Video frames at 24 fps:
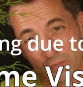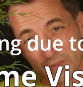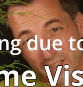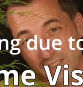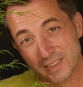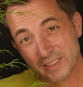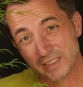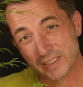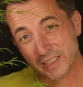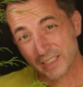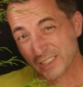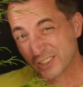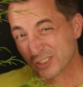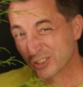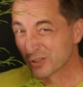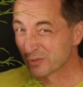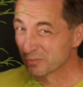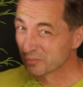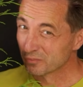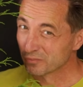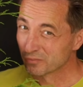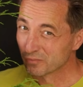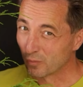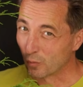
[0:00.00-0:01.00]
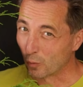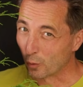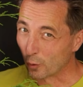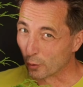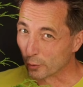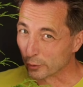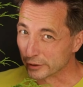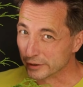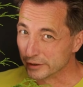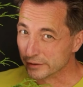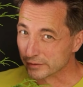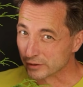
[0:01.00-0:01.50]
Insects
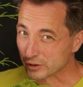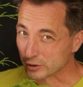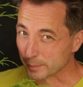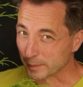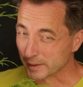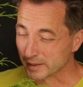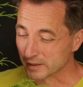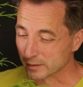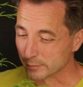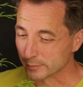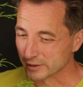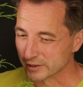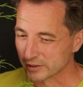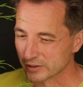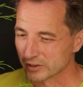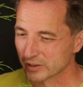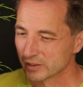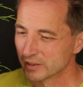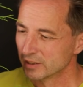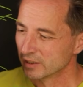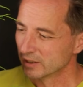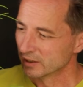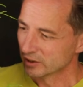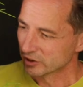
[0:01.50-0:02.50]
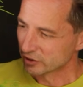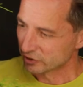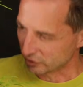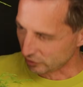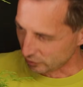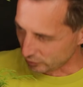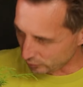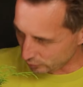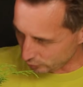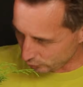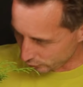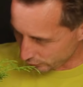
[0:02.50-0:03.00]
or even spider mites.
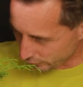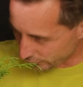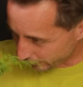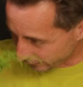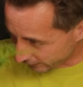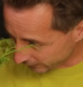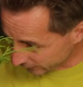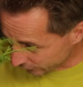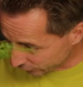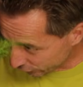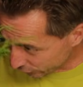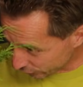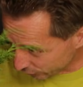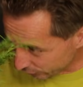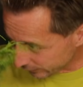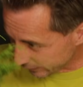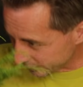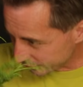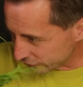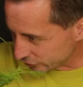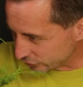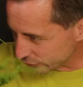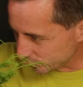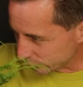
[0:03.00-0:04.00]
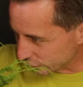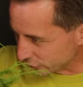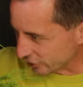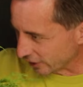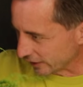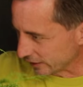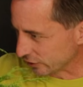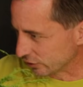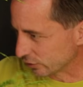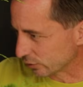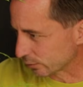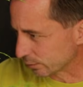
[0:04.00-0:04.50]
So the thing to do is to
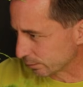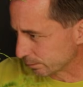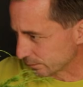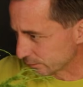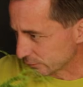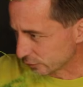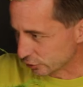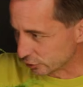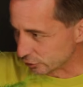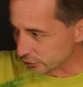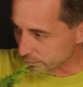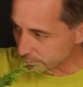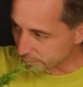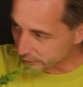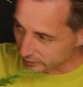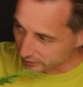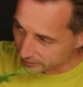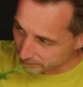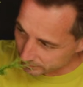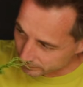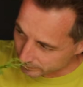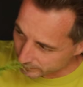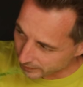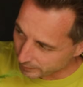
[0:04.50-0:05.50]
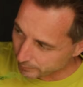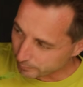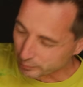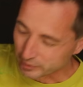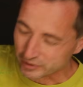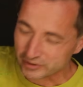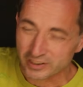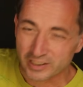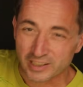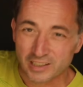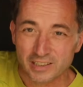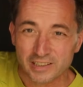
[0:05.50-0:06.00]
check your juniper, and
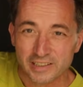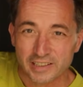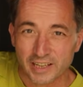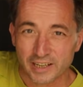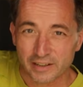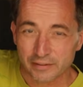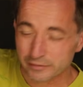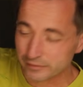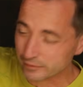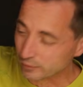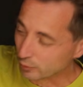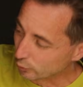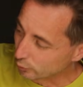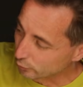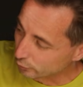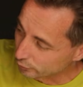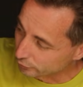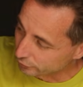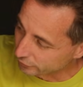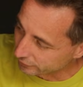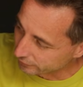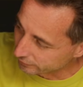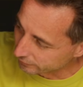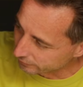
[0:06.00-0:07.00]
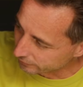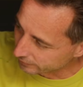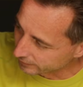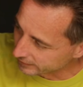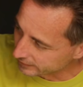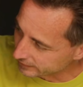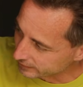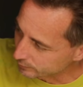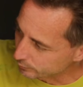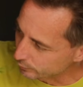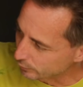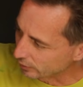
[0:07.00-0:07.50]
particularly if old
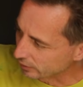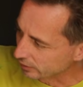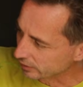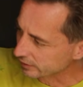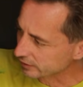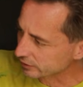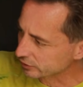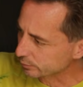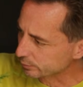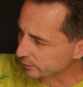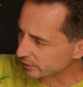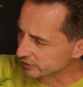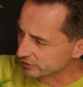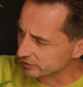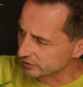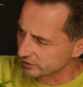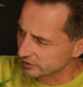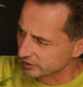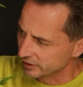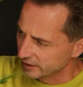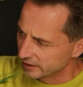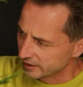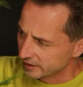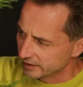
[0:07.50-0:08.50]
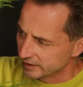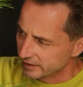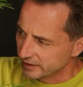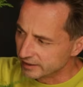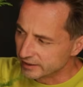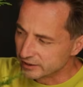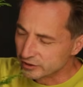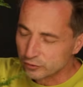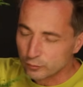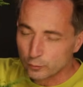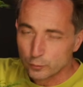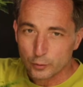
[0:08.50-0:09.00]
flaking bark is present, it
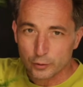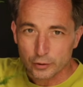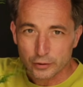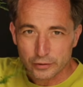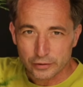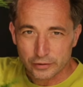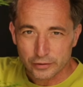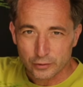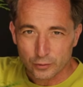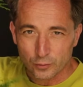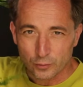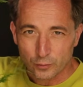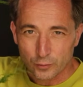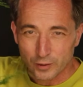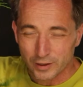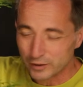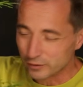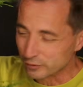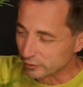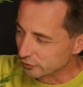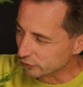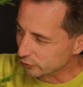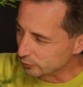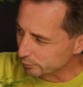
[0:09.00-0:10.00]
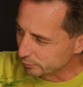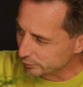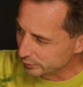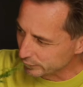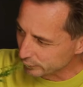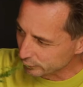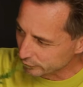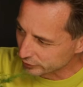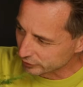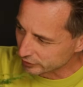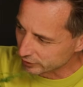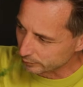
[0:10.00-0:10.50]
is worth your while to
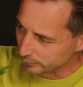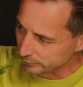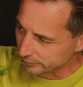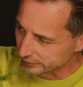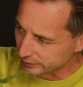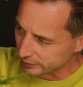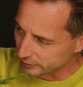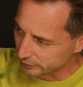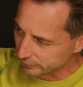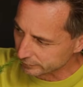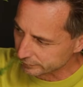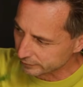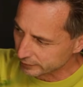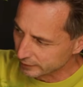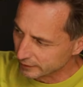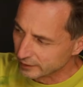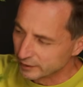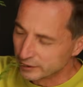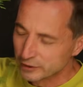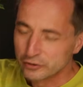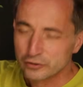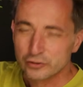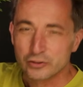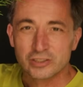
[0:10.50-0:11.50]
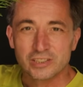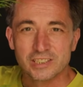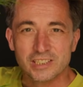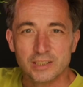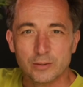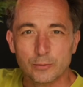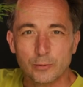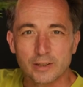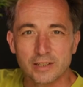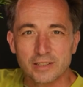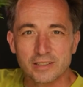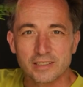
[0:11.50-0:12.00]
peel some of it off to
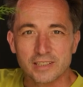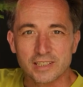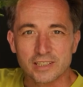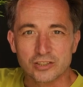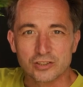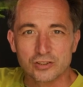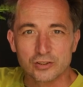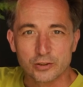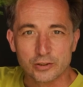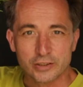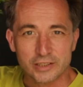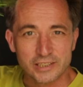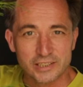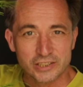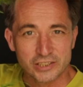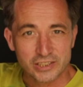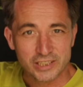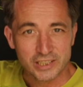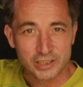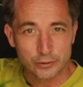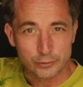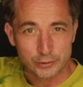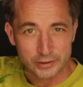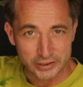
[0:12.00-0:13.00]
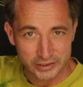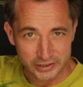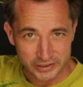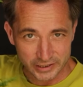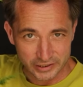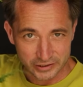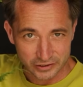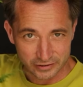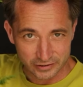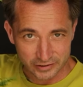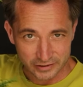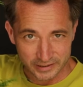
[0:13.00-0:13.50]
see whether there's not any scale
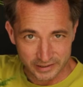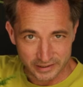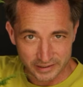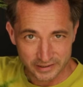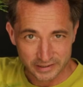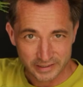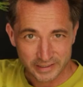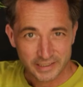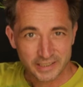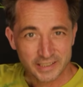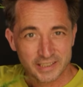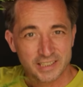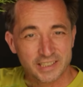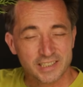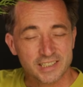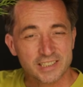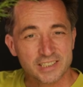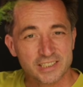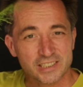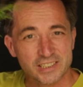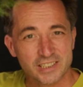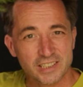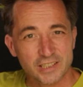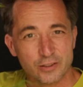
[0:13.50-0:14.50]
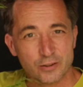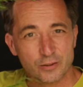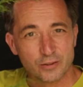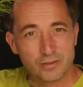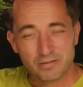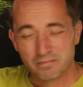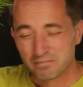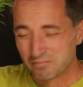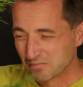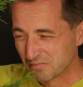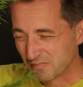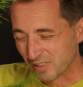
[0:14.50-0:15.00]
insects underneath. Scale
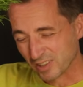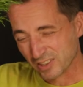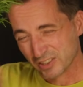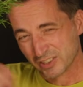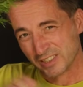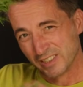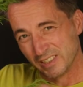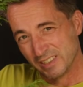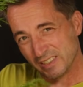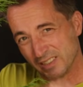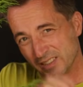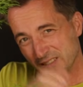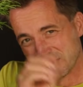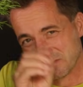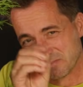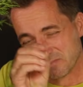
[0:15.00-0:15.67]
are seen.